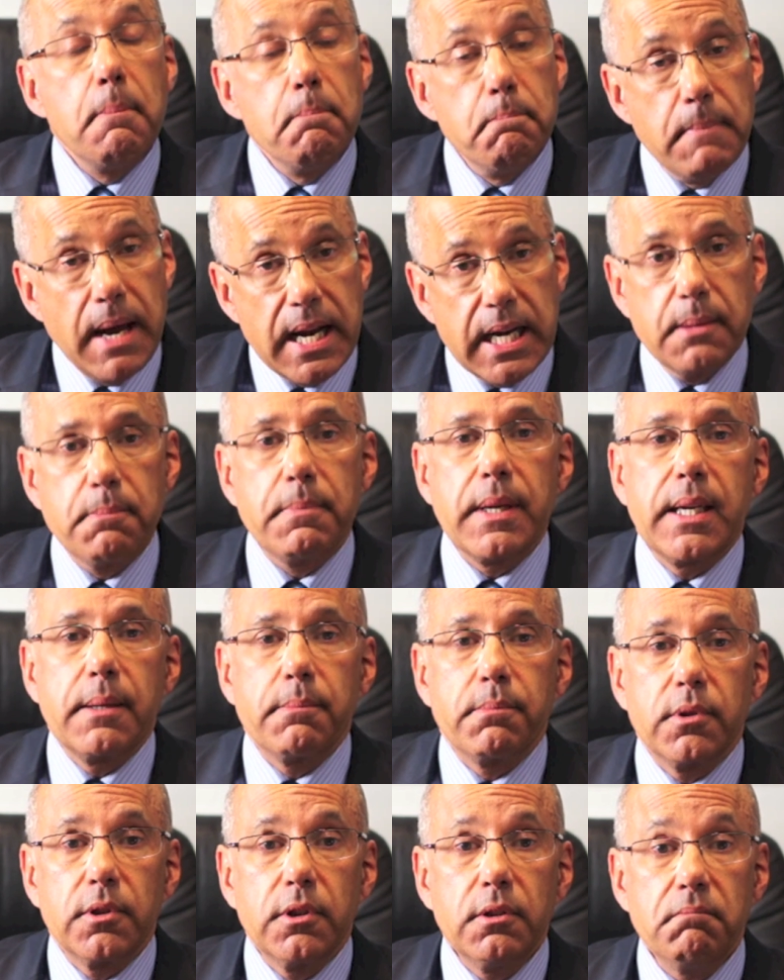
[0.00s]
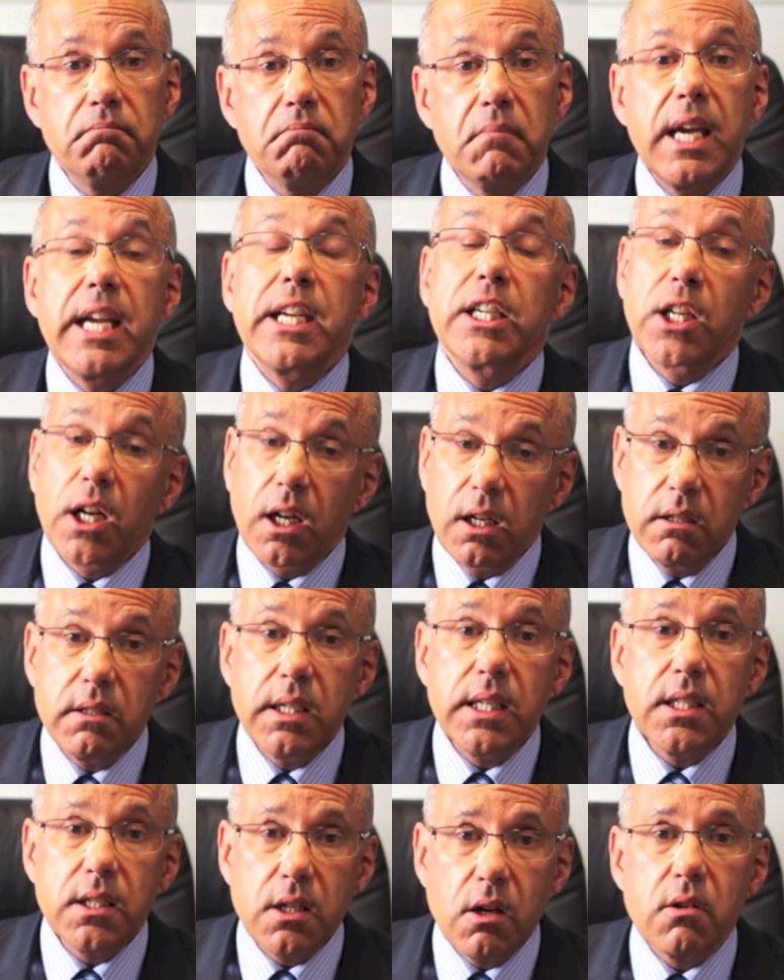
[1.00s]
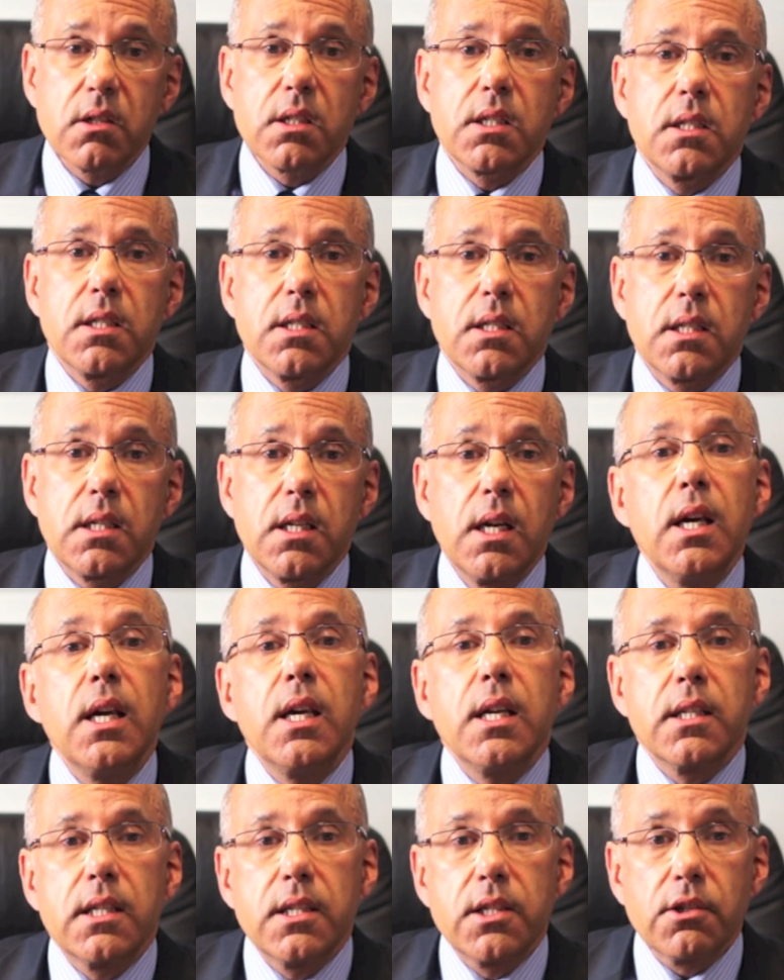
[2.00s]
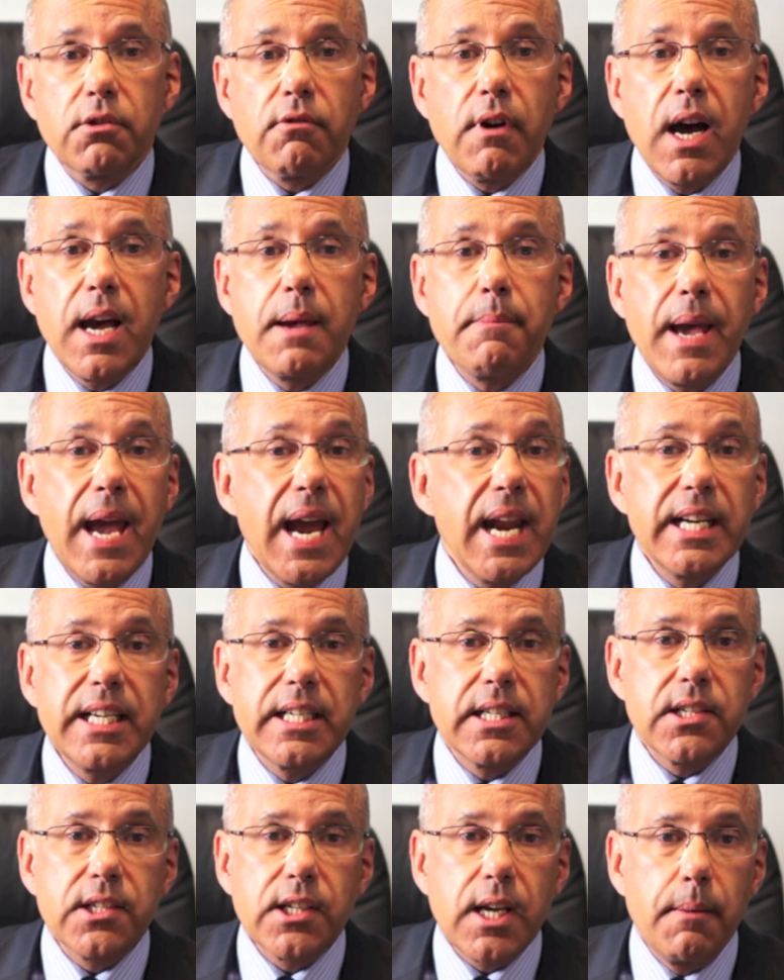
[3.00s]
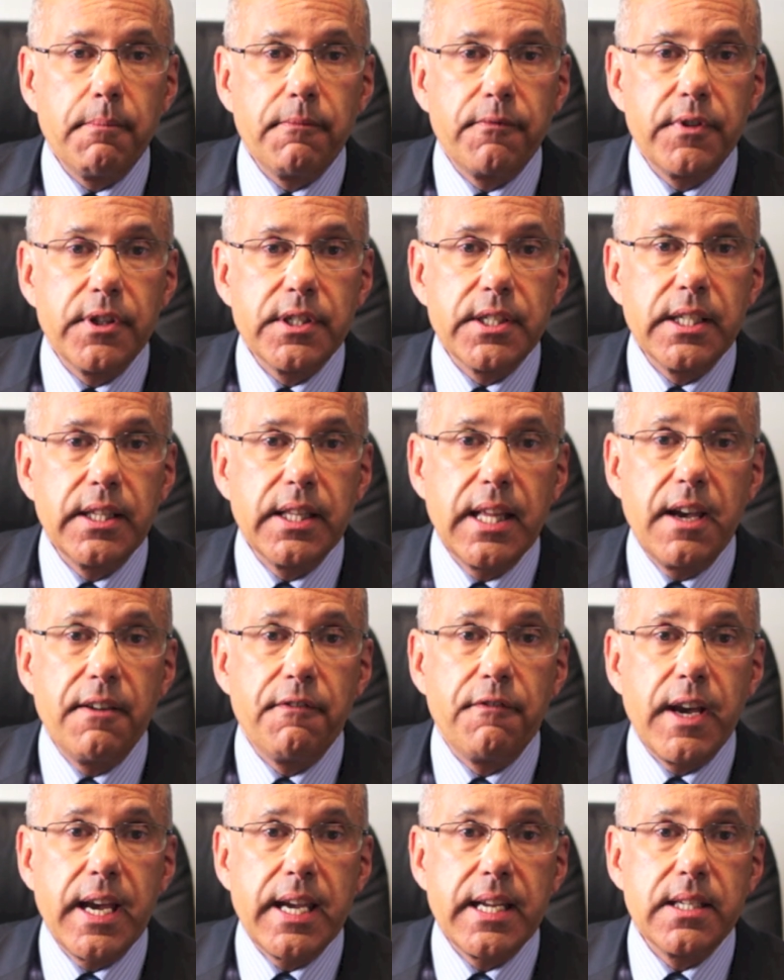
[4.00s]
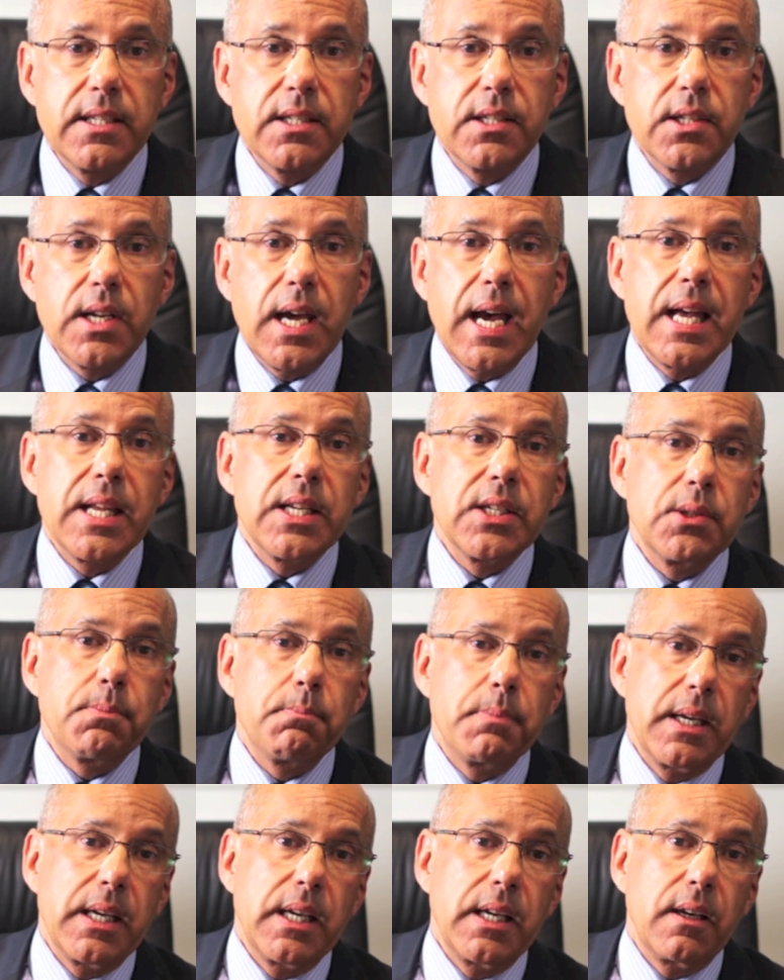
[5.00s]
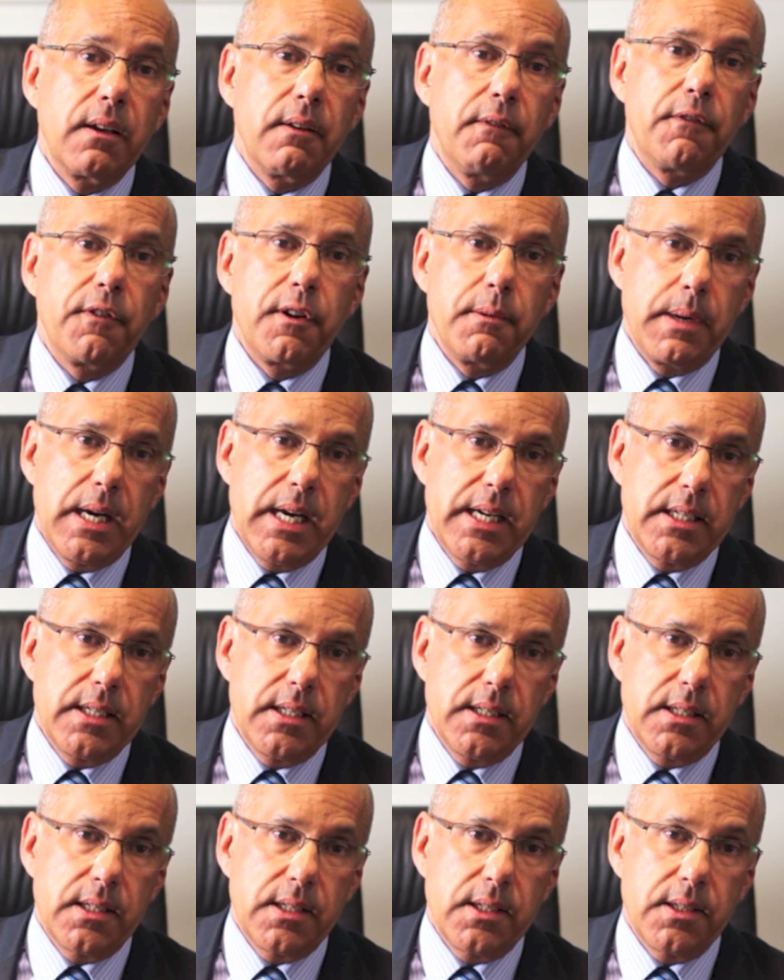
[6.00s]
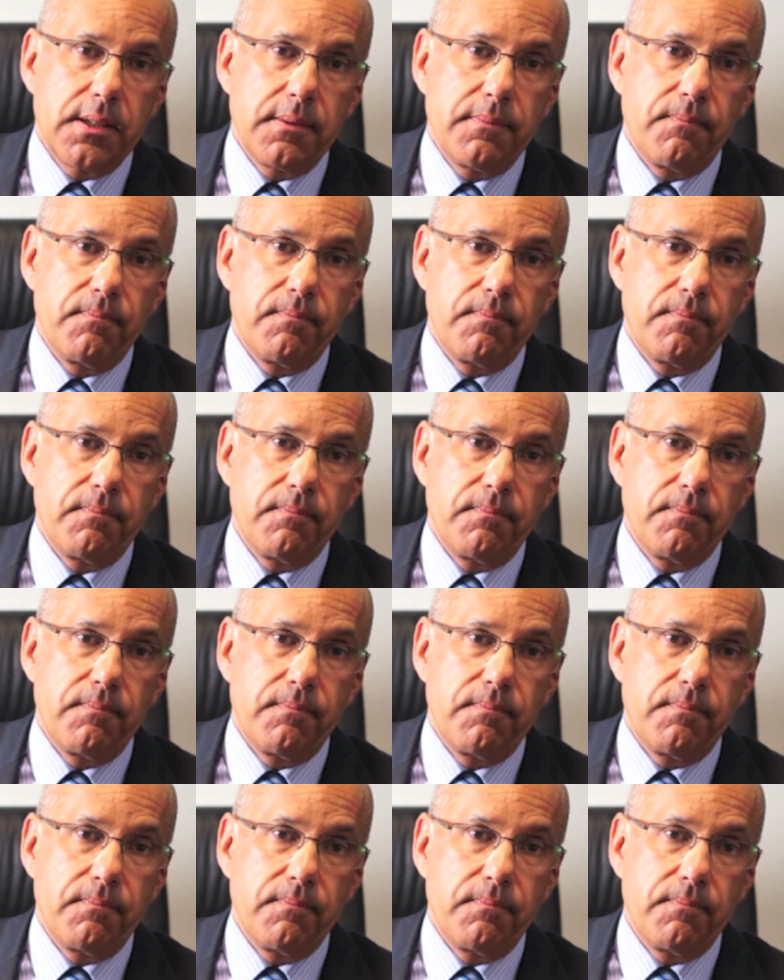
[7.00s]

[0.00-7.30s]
Many people, including doctors, describe any discomfort in their veins as being phlebitis.